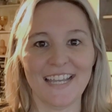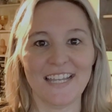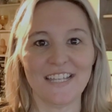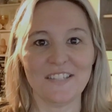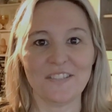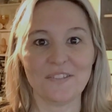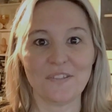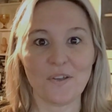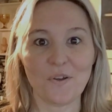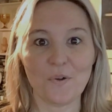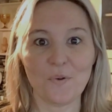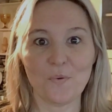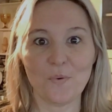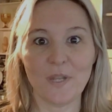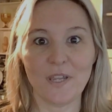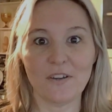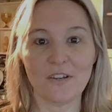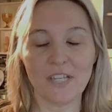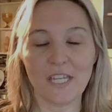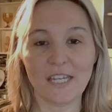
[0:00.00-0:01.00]
So
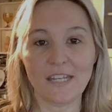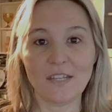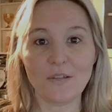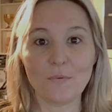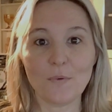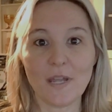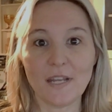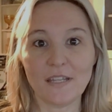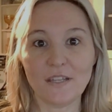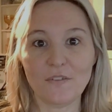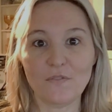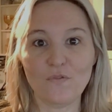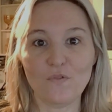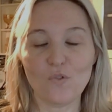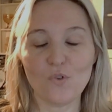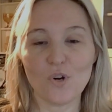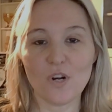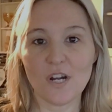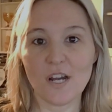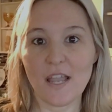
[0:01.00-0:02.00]
we are getting ready
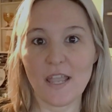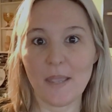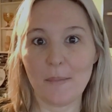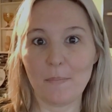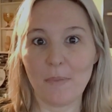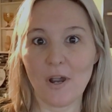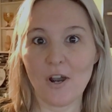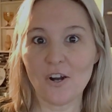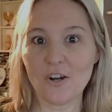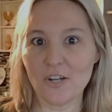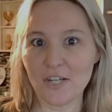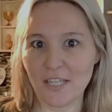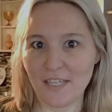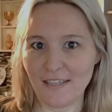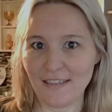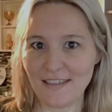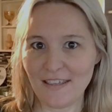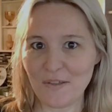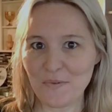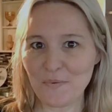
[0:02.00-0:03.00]
for a
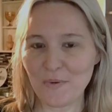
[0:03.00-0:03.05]
party.